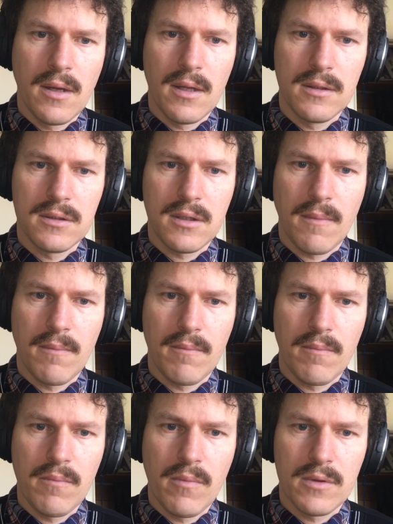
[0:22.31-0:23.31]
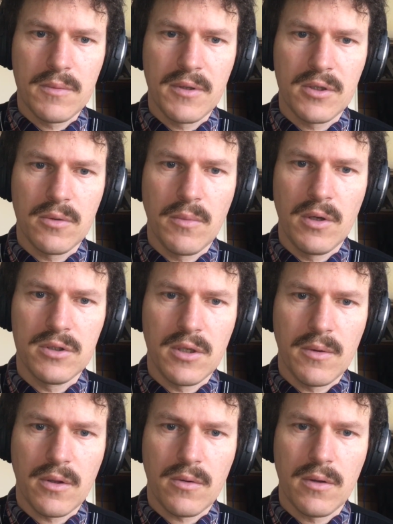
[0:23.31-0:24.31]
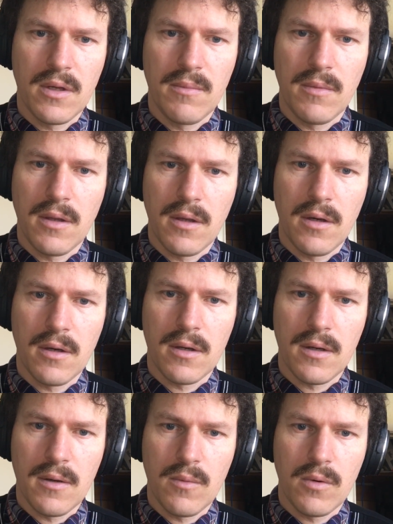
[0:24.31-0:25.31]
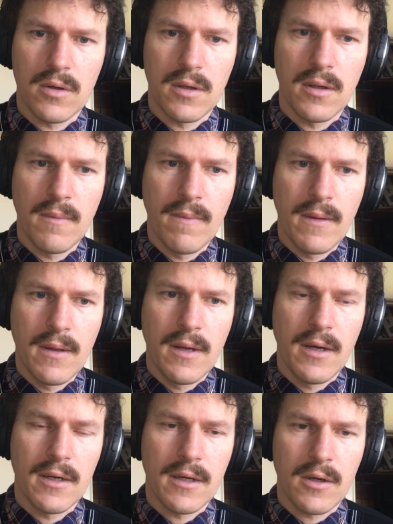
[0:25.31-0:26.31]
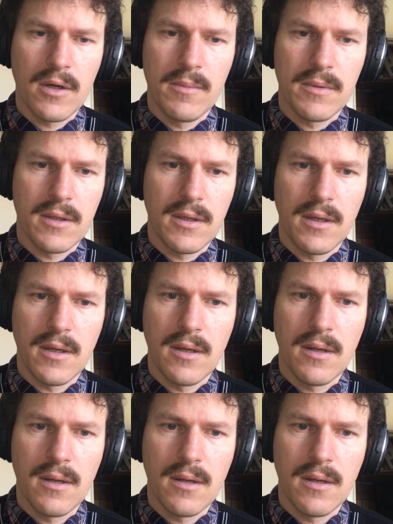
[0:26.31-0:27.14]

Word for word: Had some special muesli with cream, yogurt, and water. Had a cream tea.